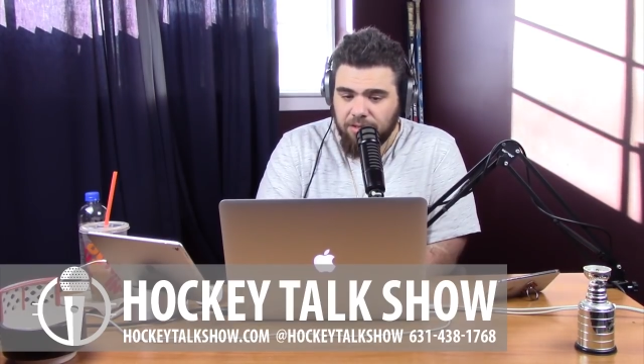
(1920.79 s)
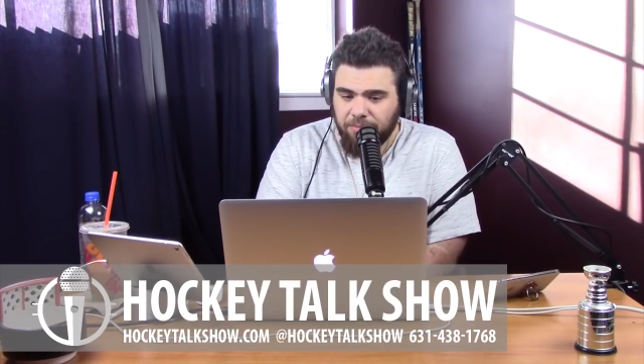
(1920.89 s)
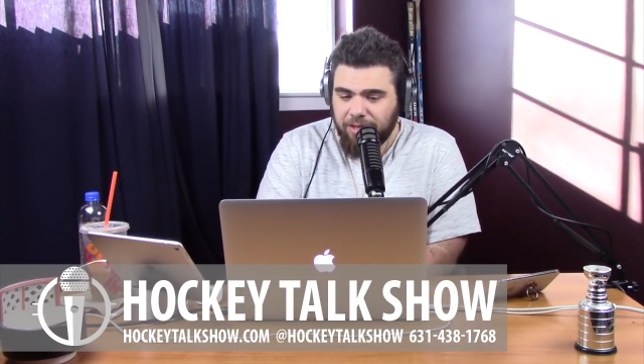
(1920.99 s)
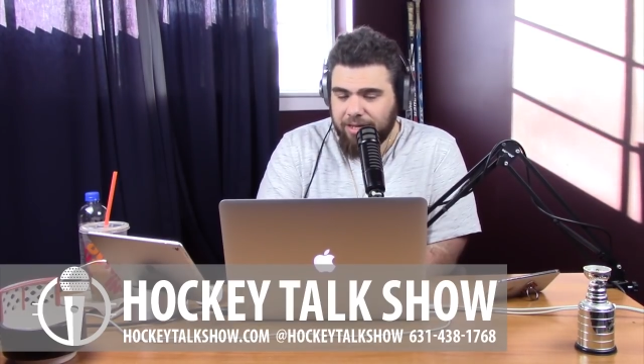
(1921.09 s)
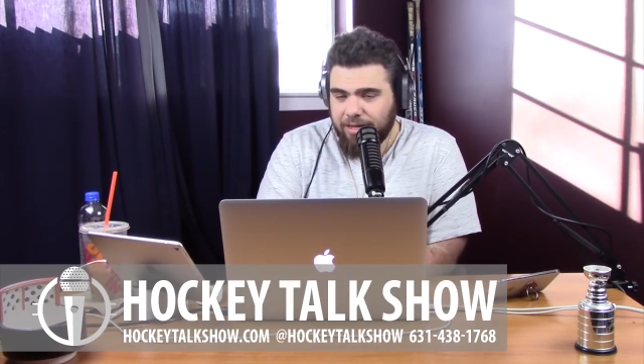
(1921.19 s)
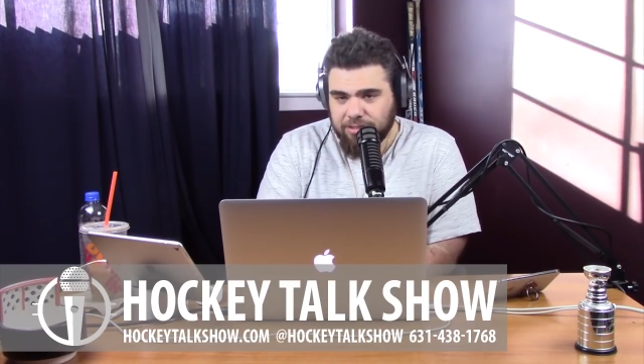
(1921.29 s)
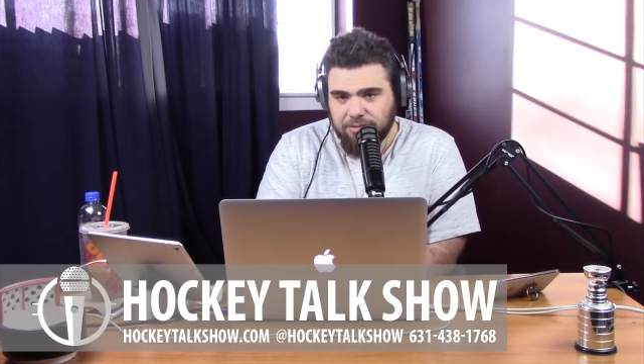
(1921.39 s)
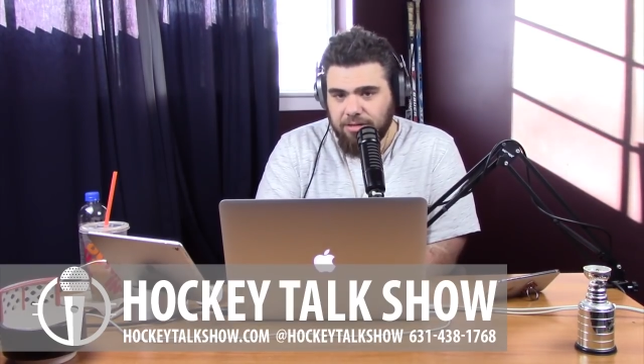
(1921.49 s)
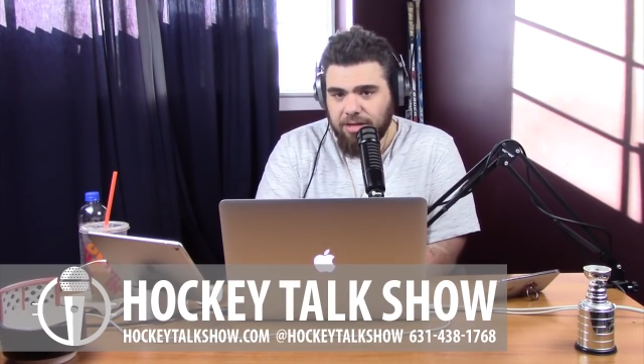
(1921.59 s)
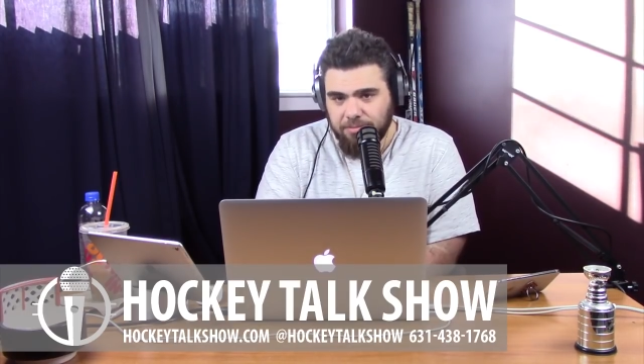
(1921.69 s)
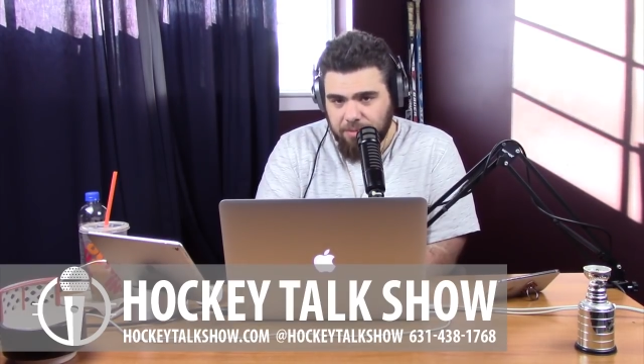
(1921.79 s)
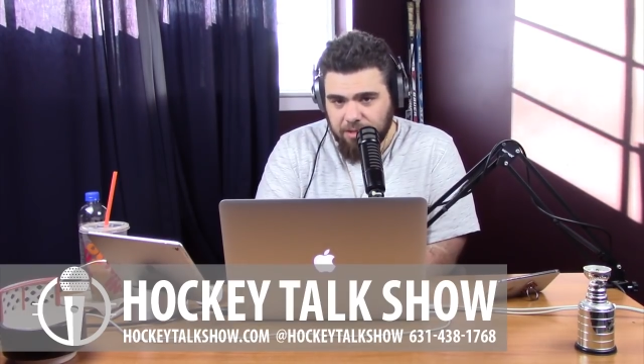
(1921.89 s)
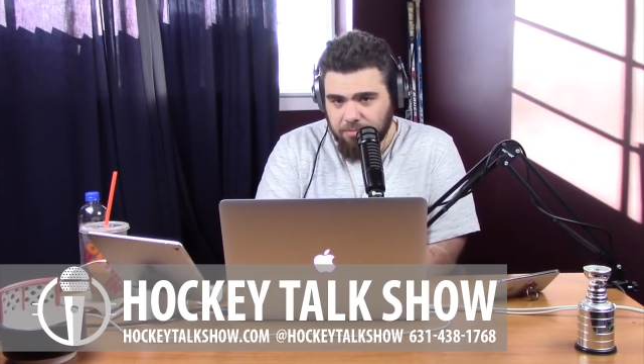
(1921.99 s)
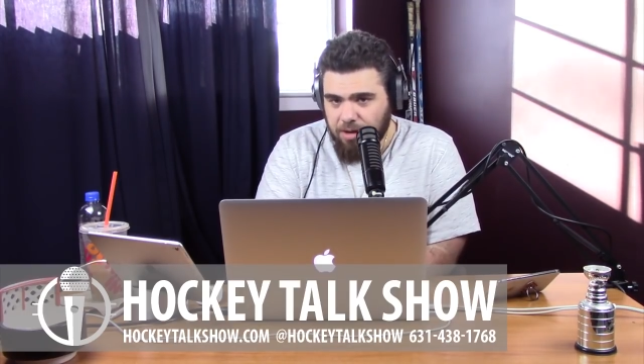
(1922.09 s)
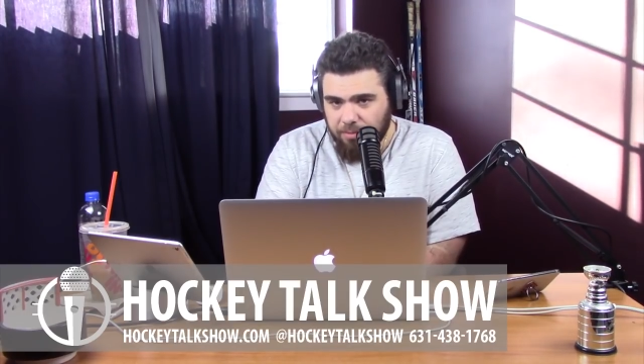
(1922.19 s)
But I can't just not make
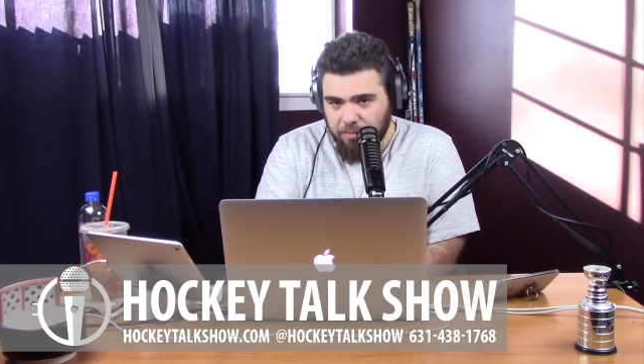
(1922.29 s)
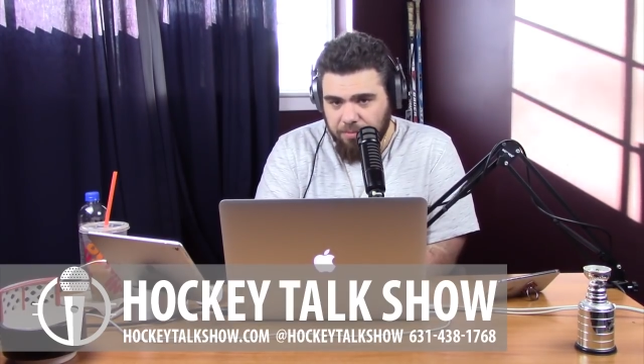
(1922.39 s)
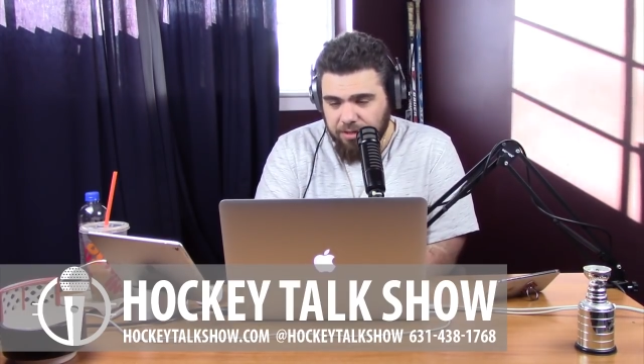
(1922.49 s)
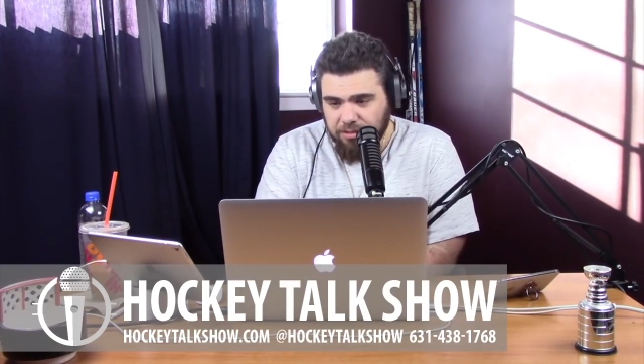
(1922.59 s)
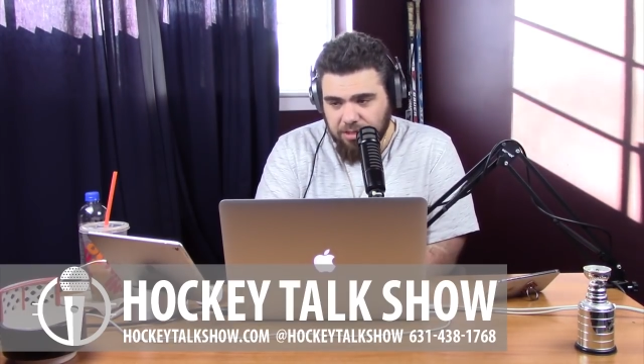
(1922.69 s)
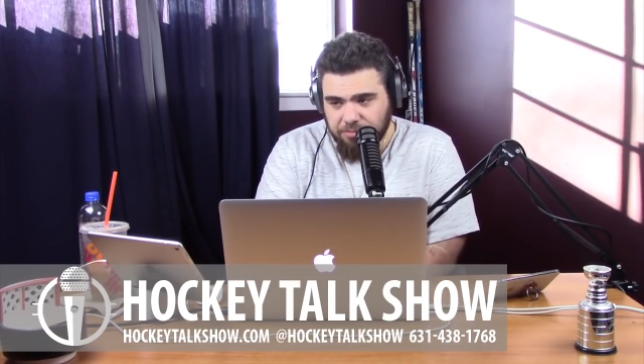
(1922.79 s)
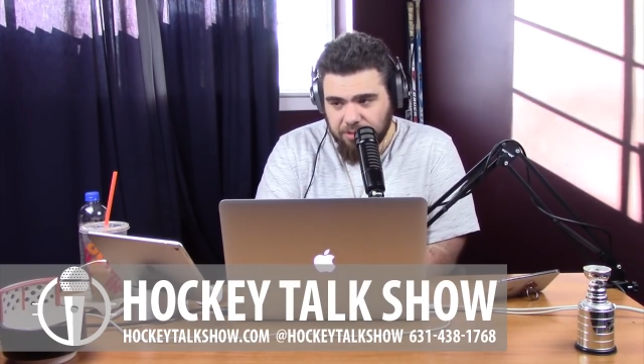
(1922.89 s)
the popular pick at times.